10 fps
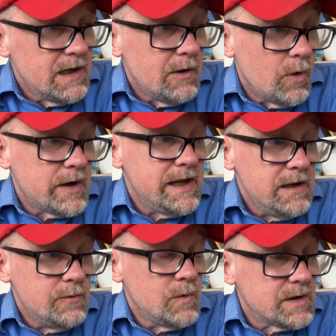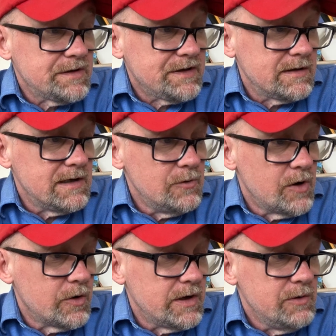Well, he was, you
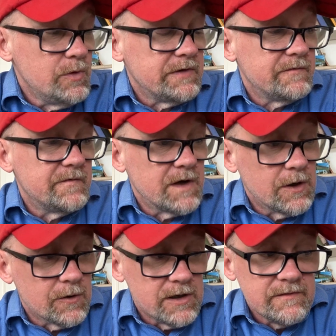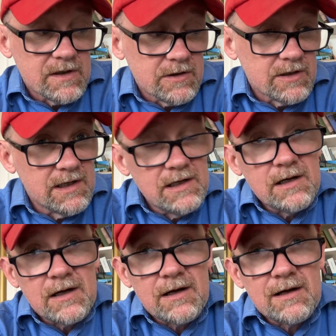know, he was very, very